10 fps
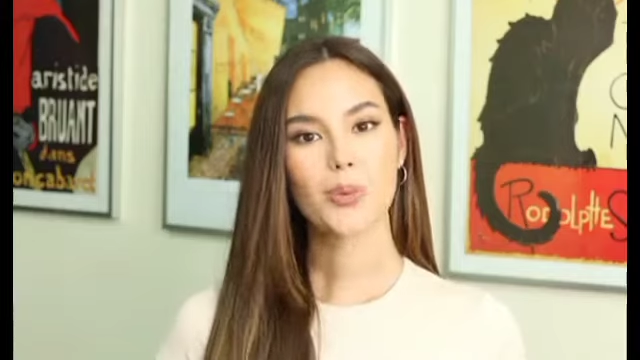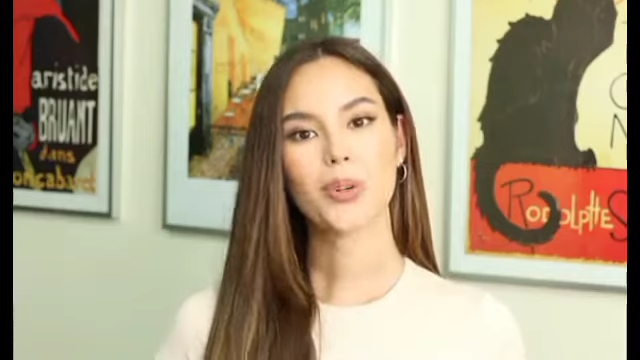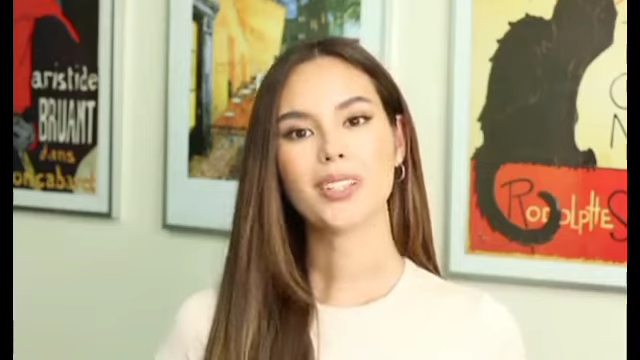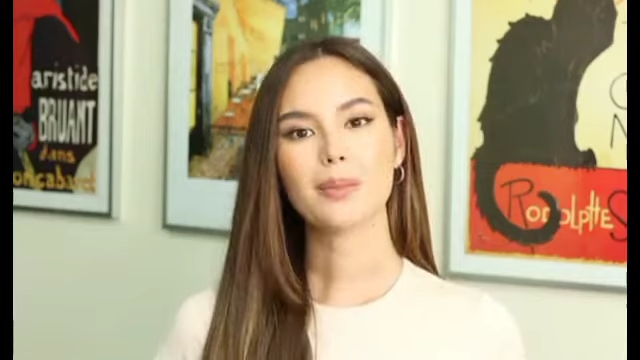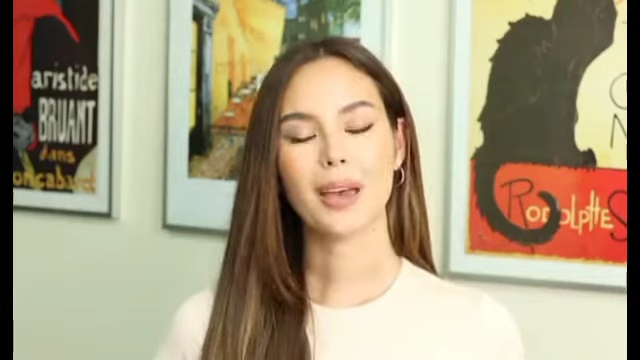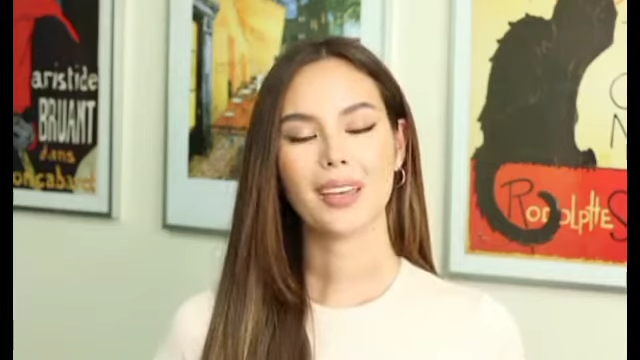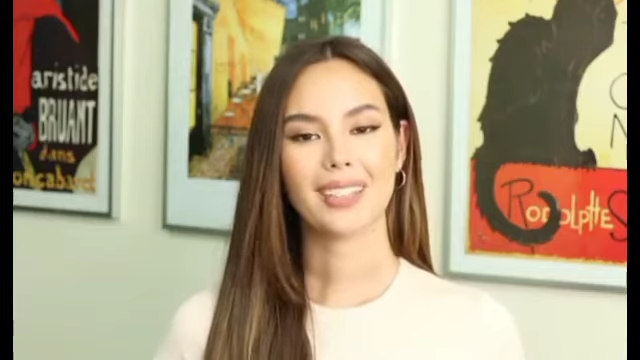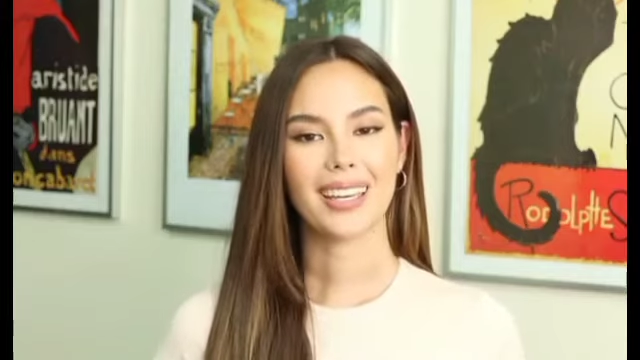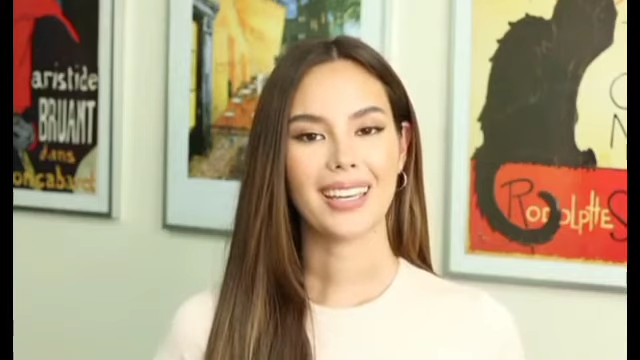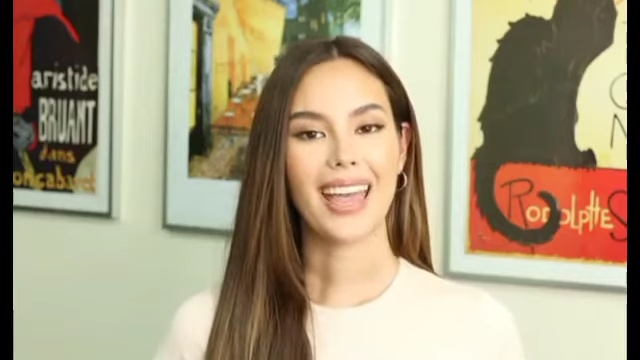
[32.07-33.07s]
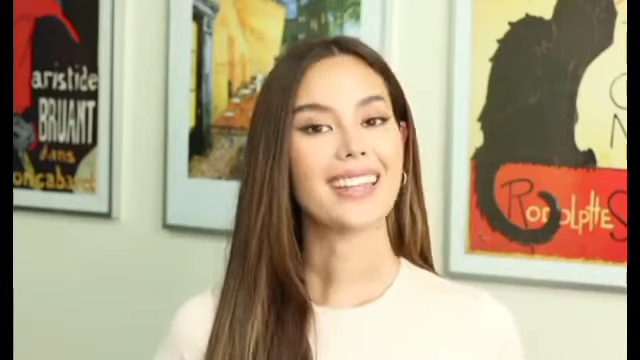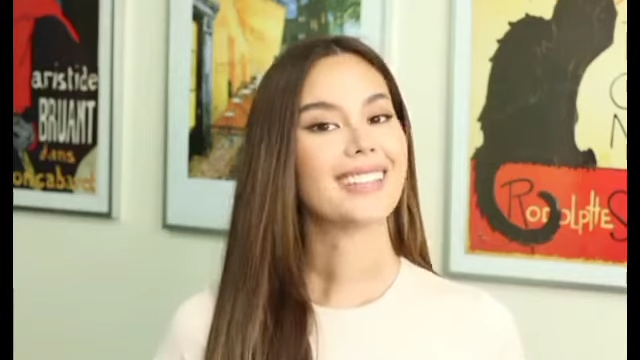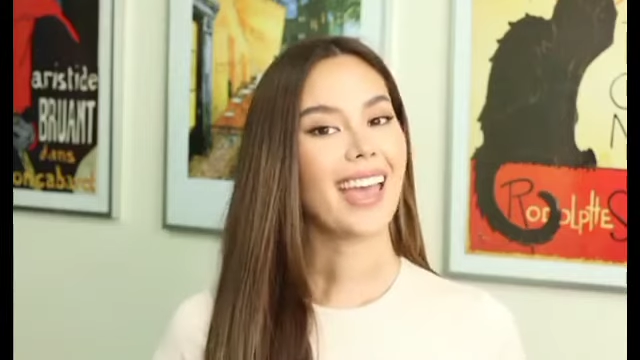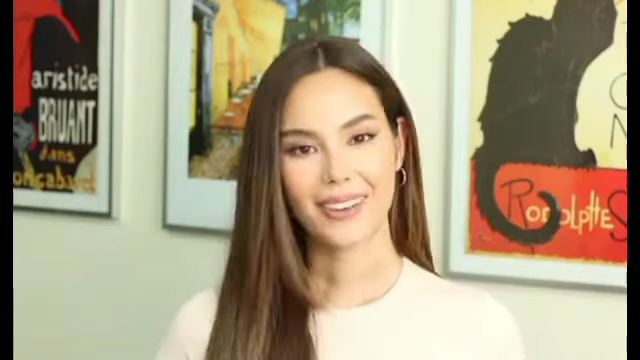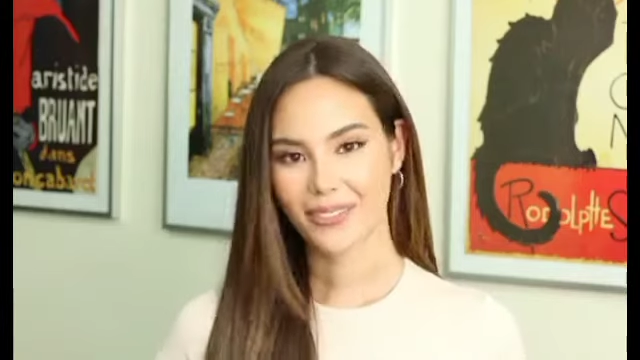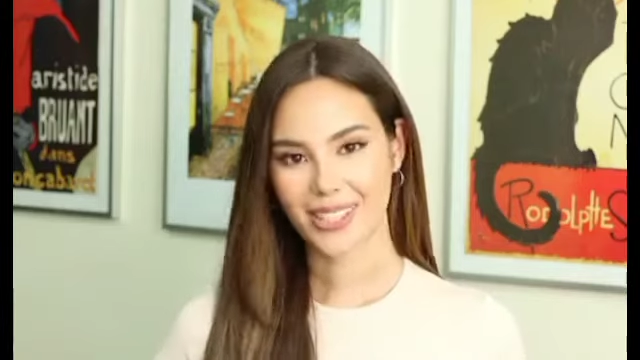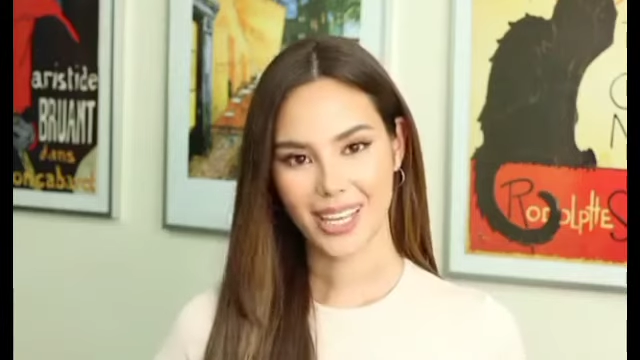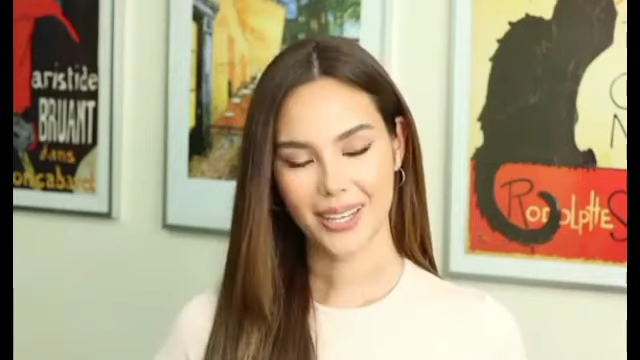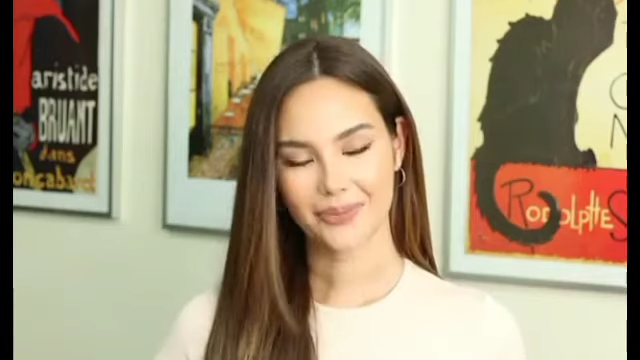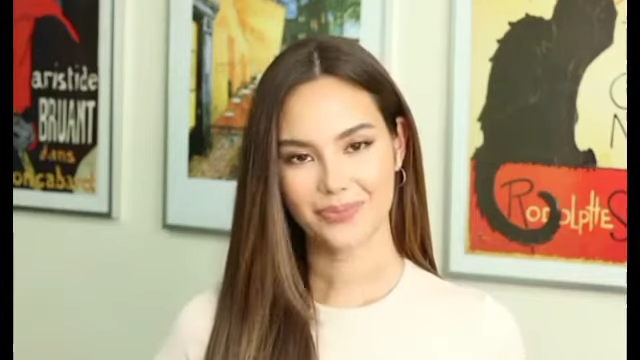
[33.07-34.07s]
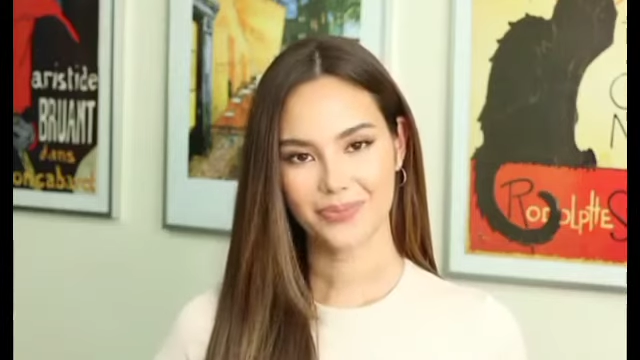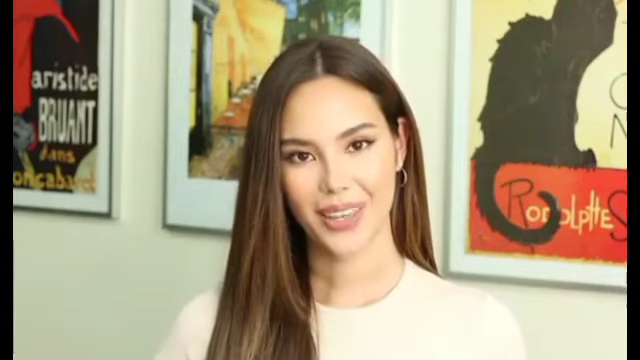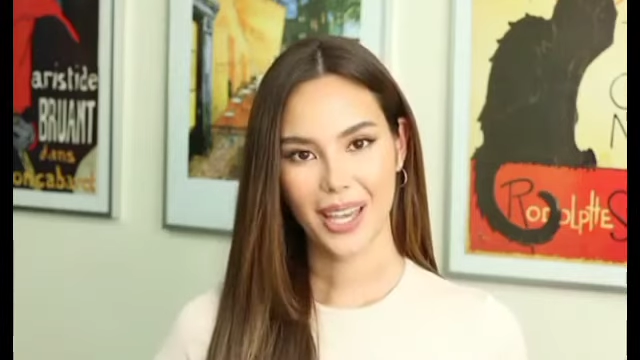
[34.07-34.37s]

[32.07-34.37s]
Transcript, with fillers: This World Smile Day and every day,